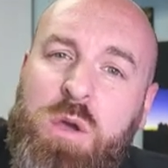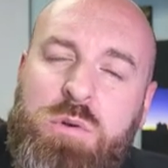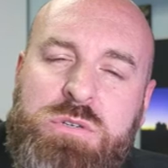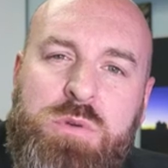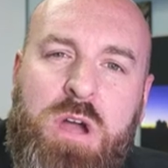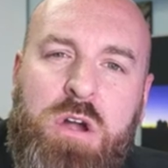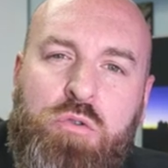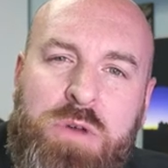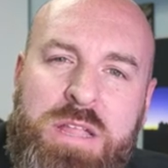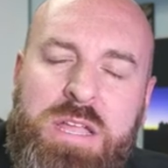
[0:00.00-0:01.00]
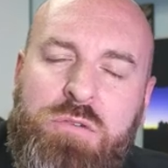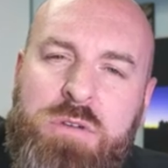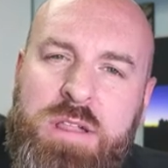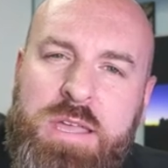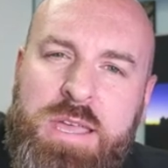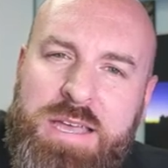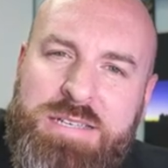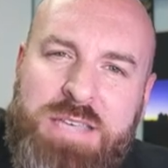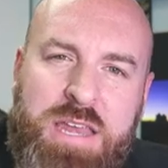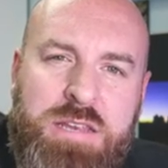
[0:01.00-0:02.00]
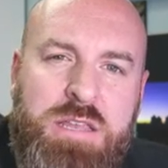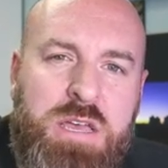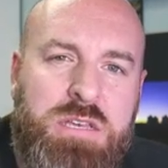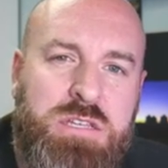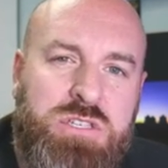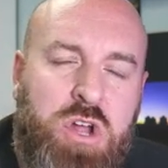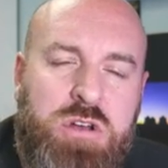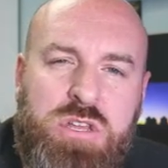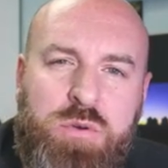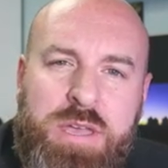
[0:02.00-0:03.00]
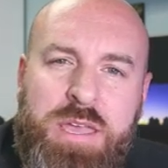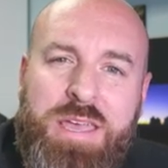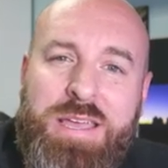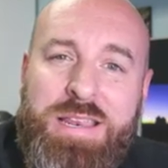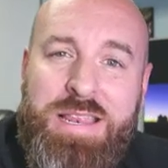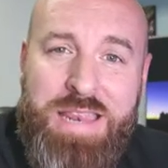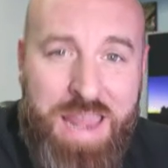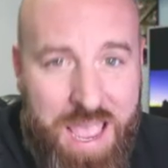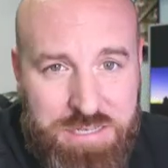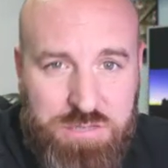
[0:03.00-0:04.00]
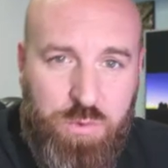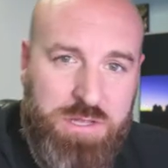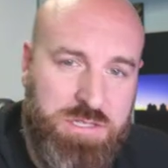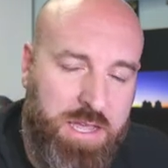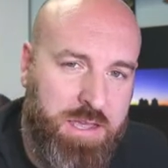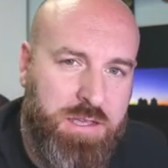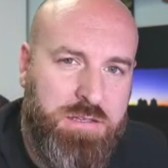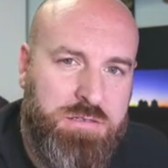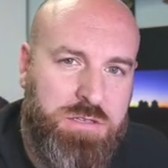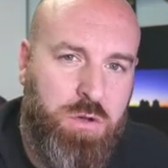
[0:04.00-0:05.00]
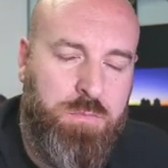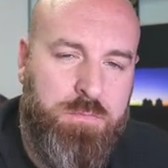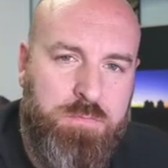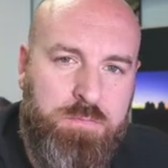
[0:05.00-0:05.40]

which we are really, really excited to start doing next Wednesday. So